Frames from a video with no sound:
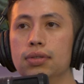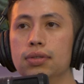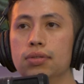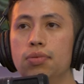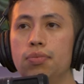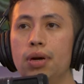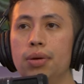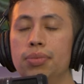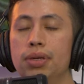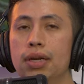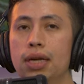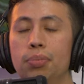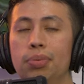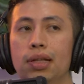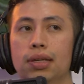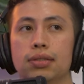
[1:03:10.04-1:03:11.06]
so it might be an
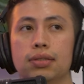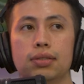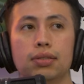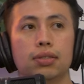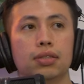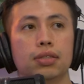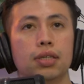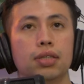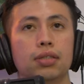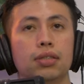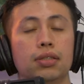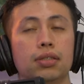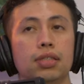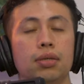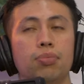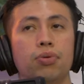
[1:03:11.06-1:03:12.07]
A 10,
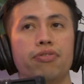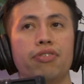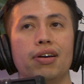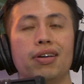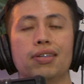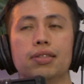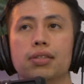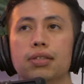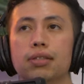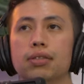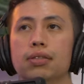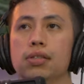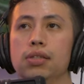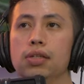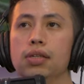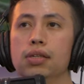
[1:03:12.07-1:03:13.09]
10.5 out of ten.
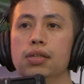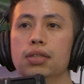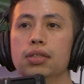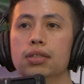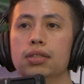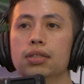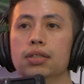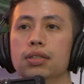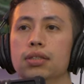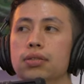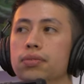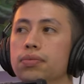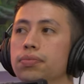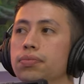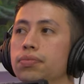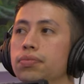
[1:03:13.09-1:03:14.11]
Thanks, LeBron,